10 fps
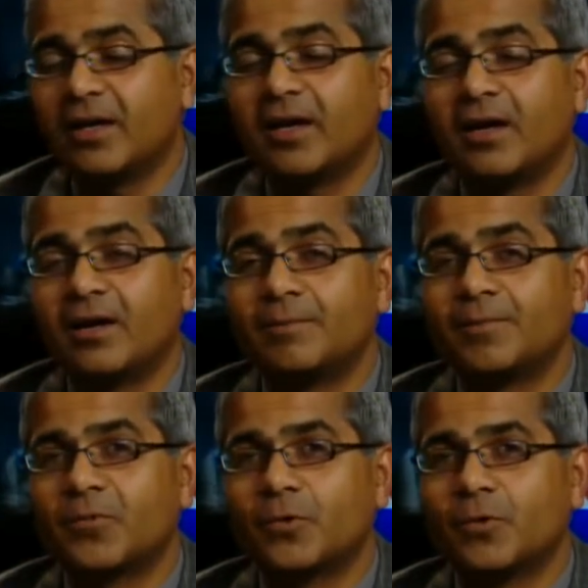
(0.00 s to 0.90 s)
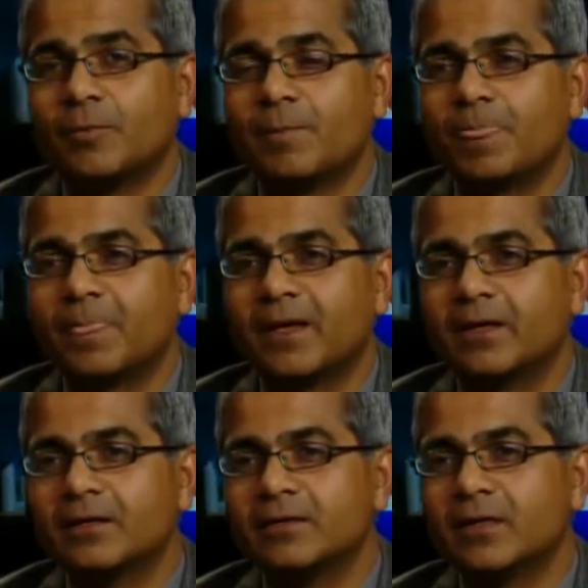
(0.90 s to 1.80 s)
Um, so
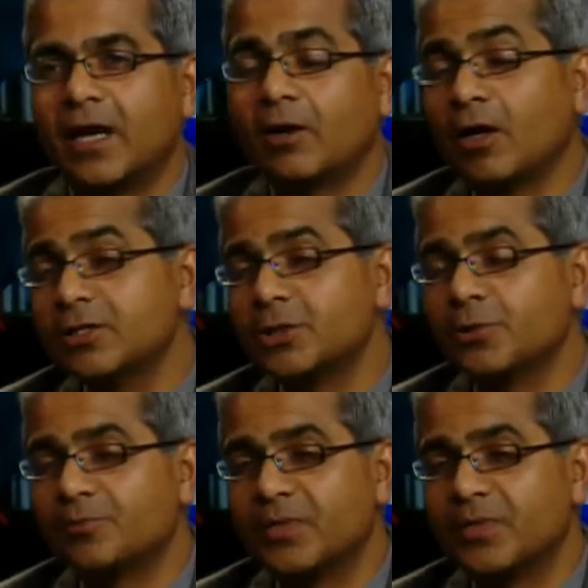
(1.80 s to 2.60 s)
and also